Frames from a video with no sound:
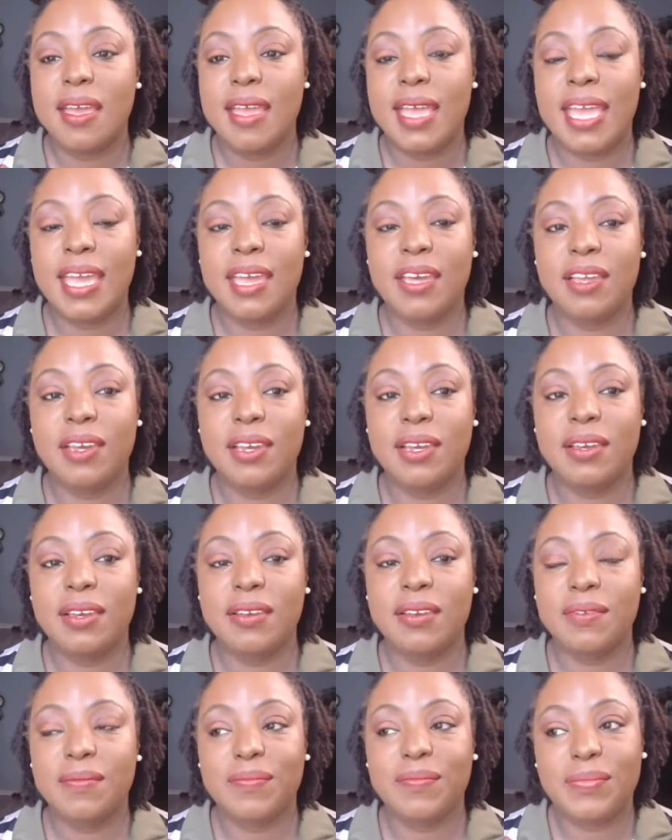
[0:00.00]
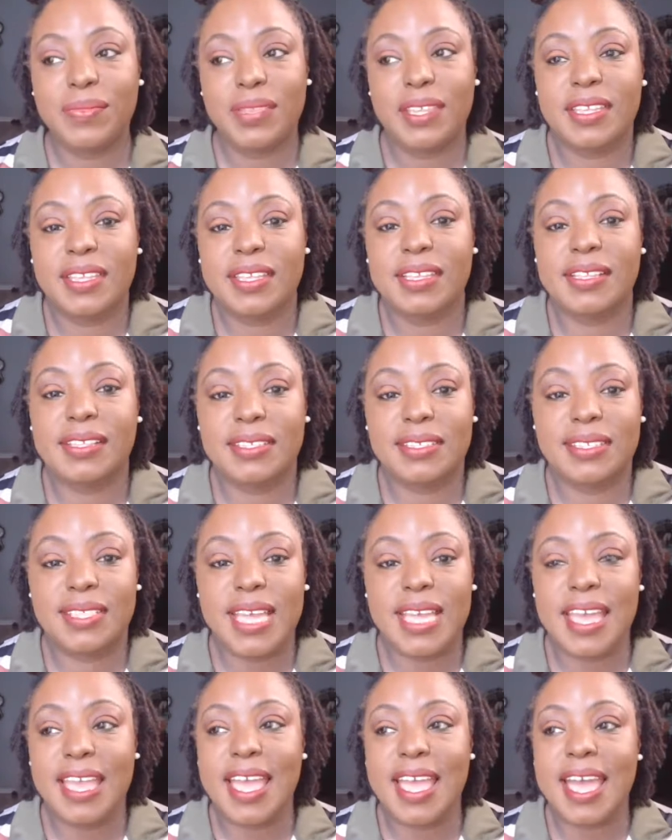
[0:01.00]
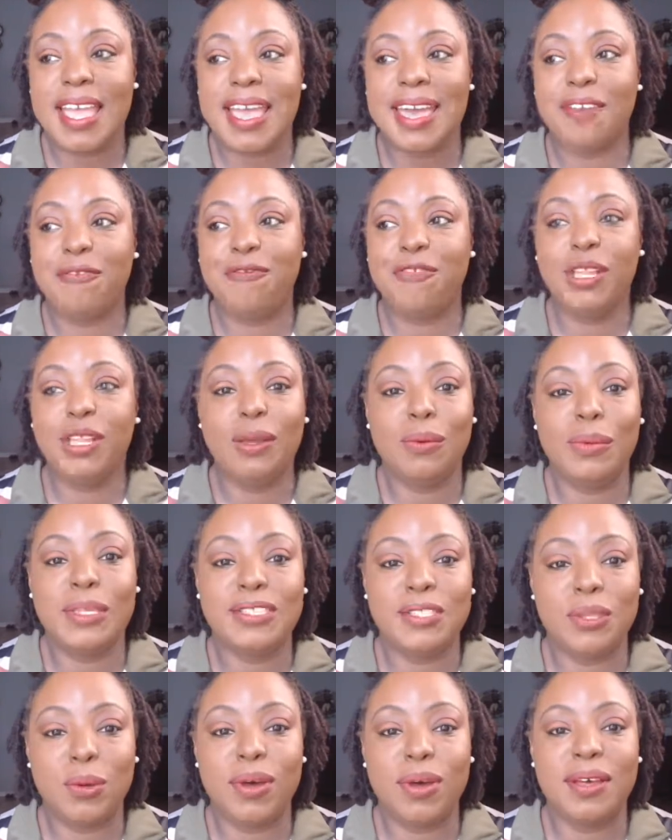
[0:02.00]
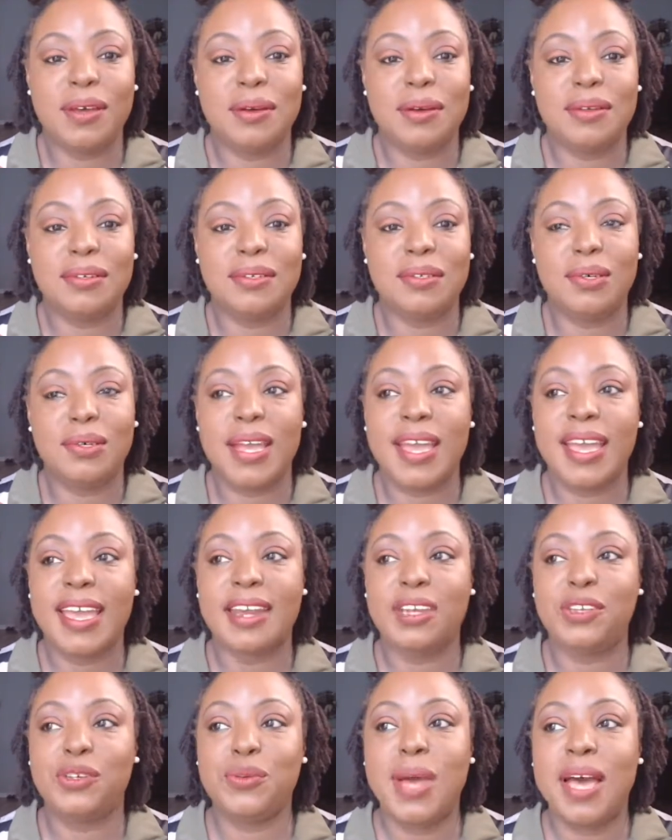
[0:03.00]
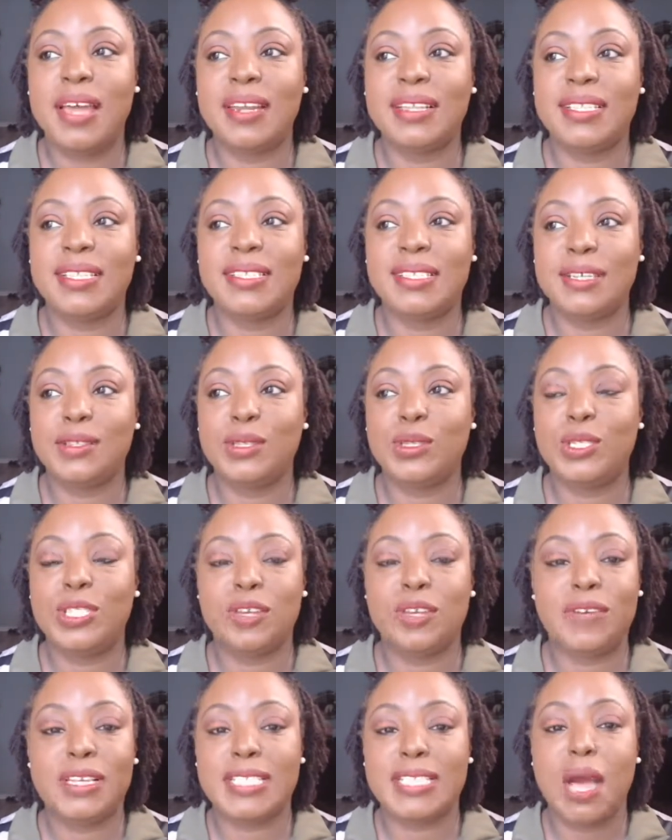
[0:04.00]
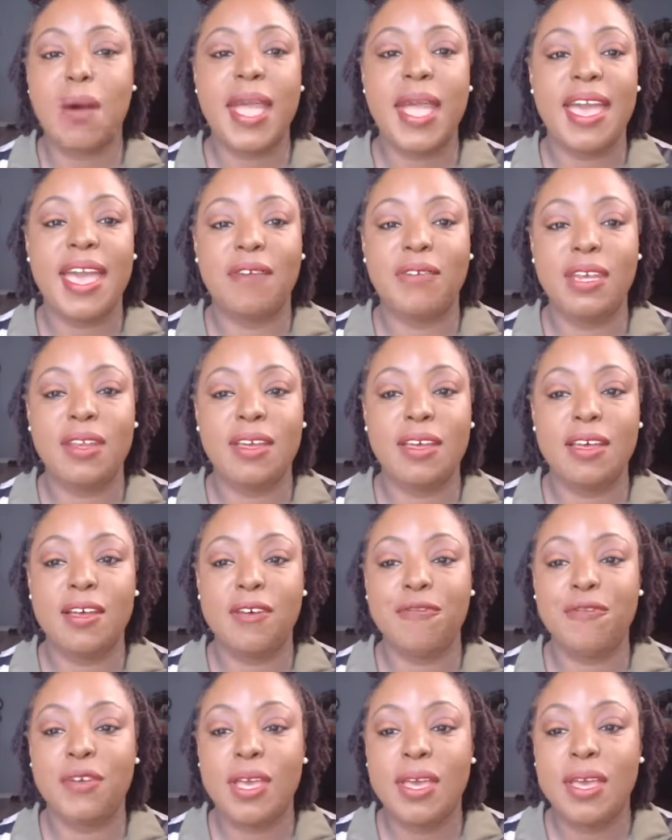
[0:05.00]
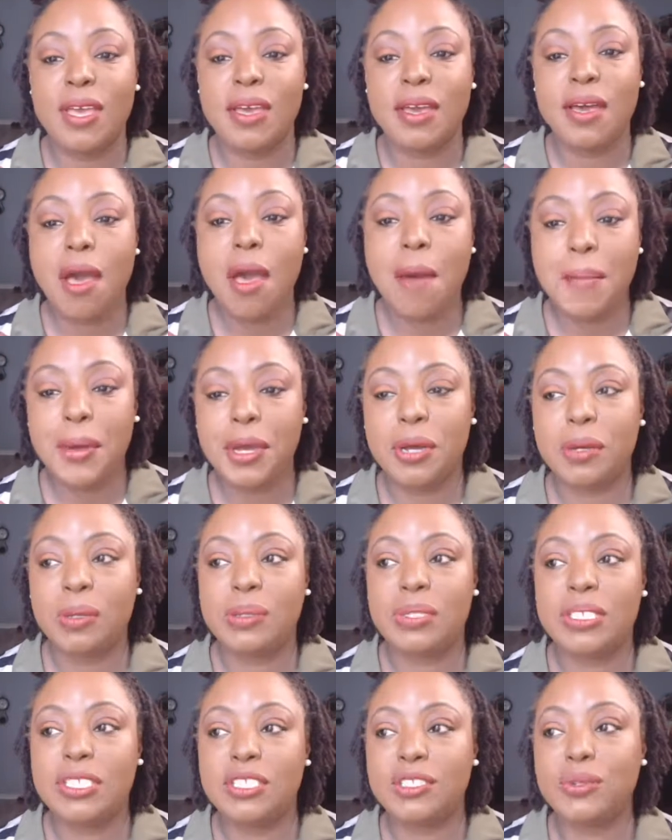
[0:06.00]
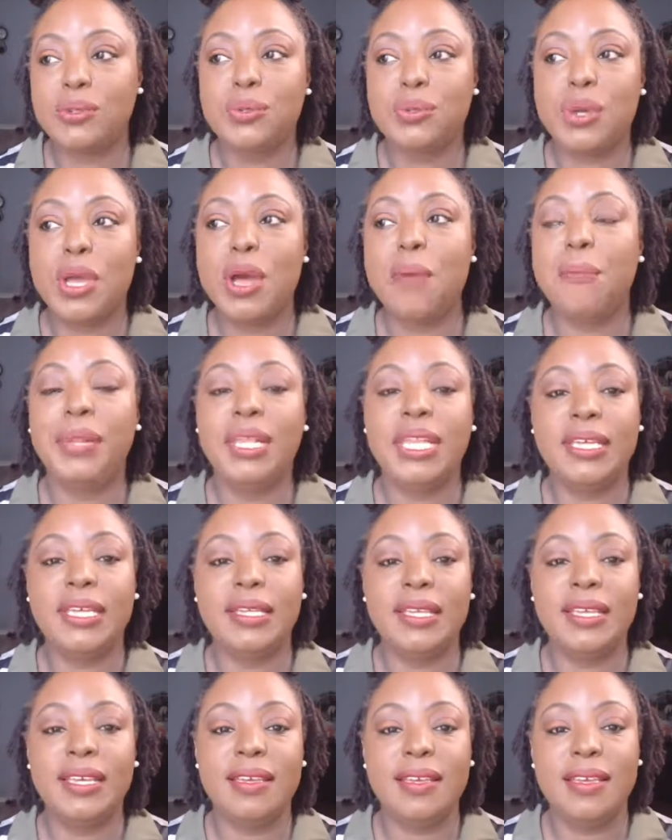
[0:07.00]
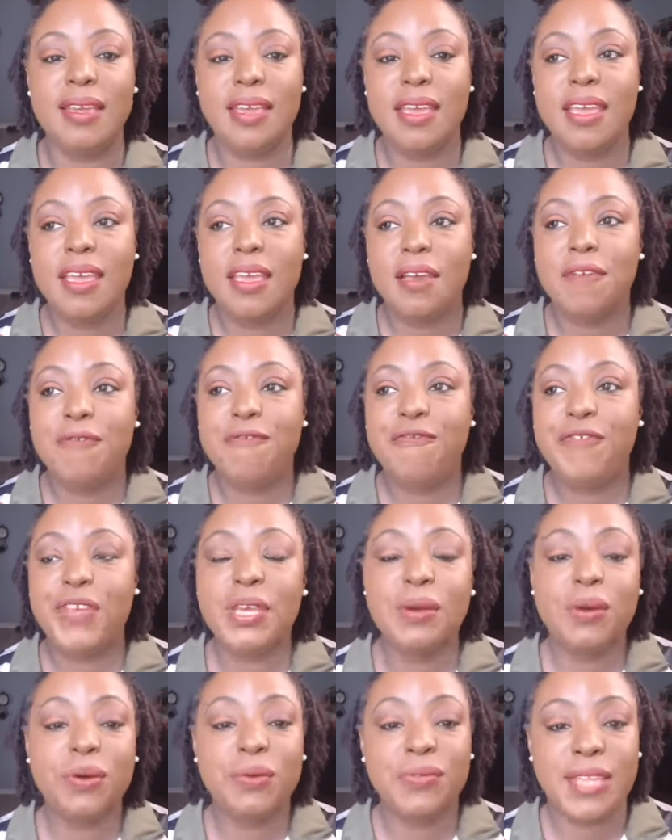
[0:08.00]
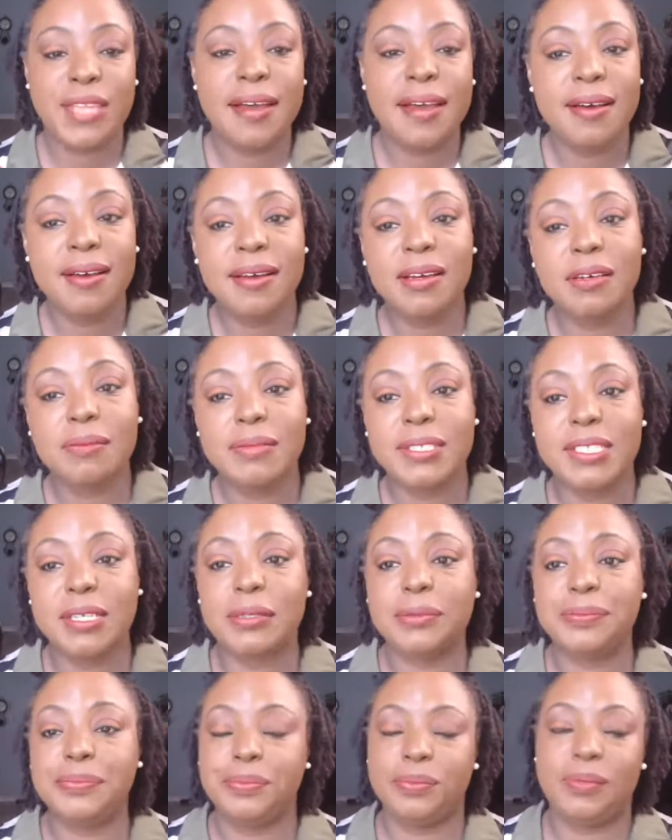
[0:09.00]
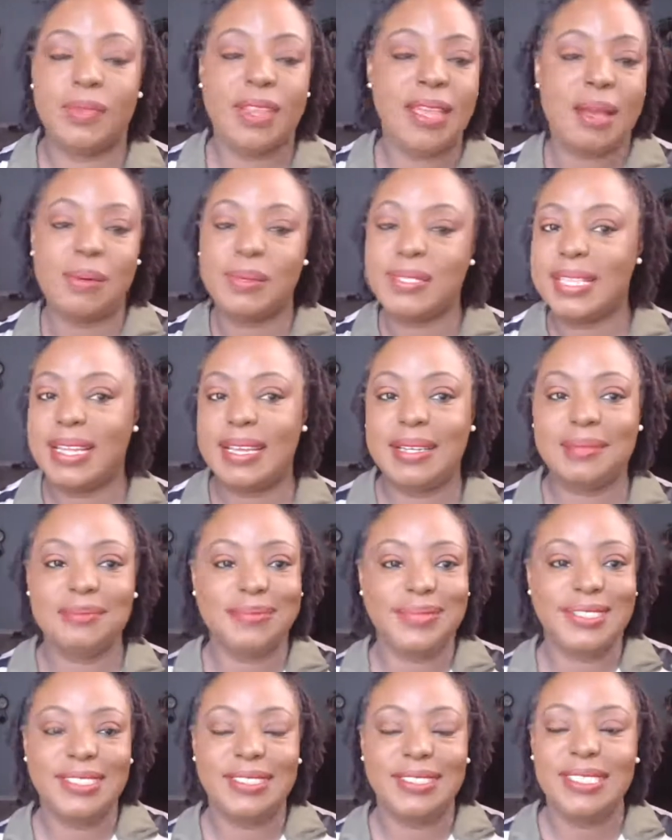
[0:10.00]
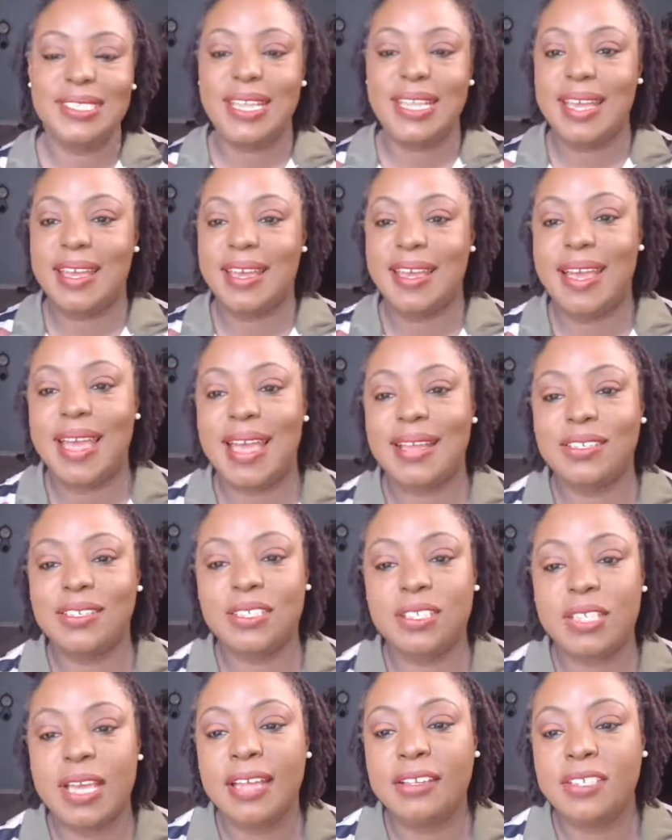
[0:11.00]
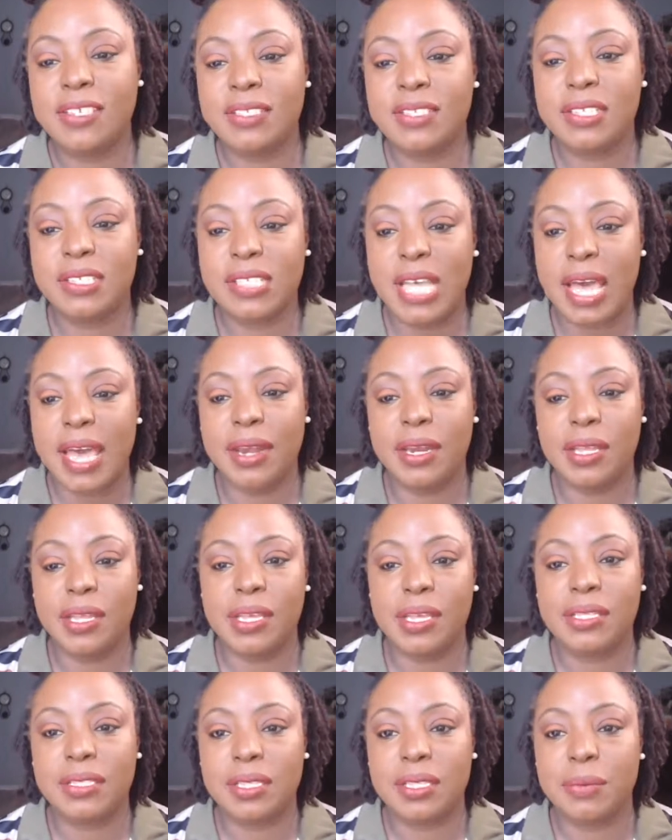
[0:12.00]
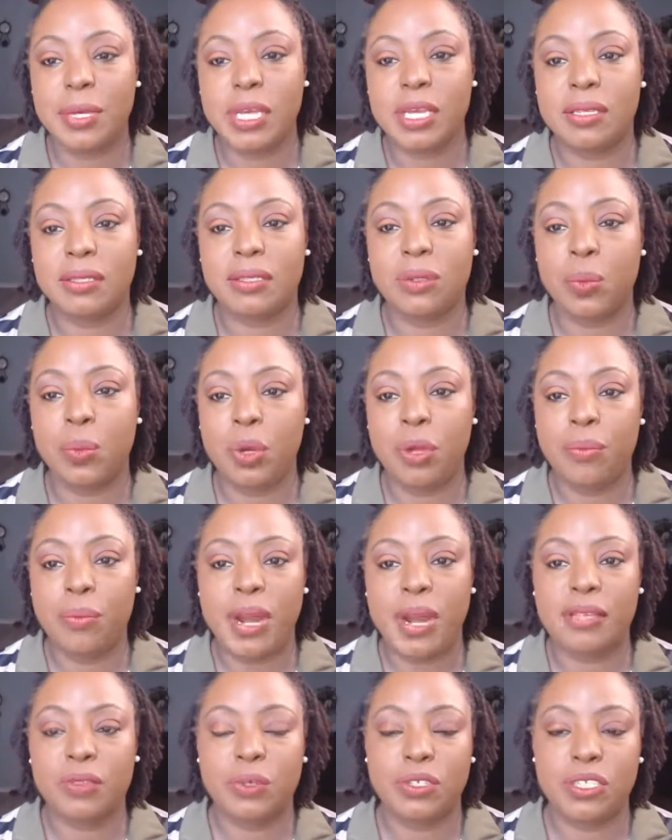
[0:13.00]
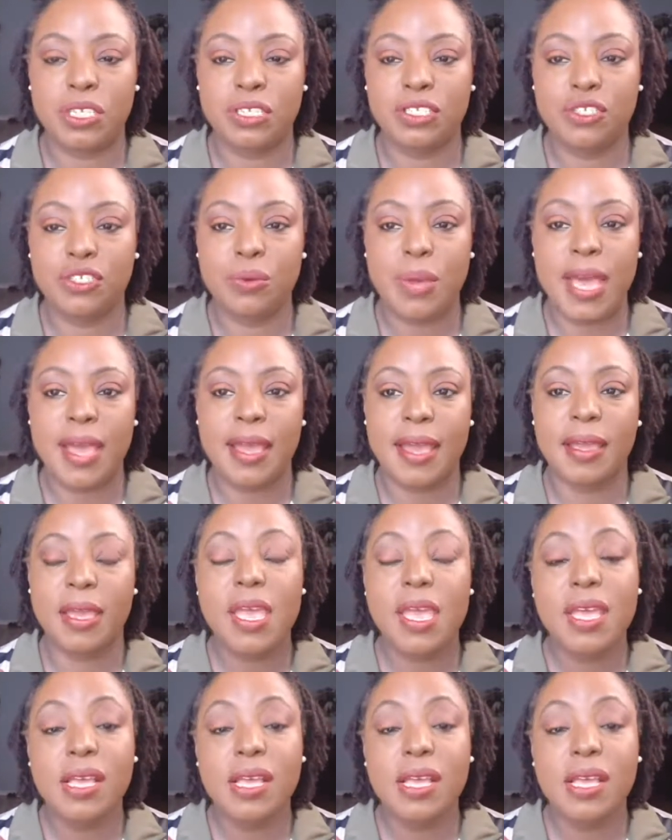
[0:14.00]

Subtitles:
And like, I got to fill it with soil. I got to do all of this other stuff because I don't have enough compost to completely fill that up. So I was like, nah, I just decided against it because the wood price was just too high.